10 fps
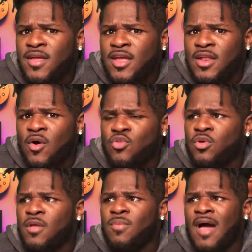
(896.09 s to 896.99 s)
or you
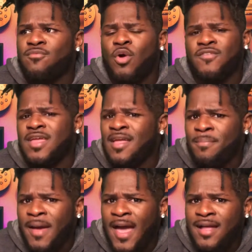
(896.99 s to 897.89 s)
can have more of an
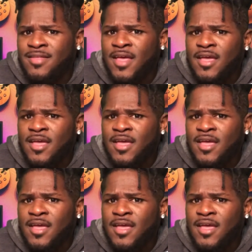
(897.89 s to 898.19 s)
impact,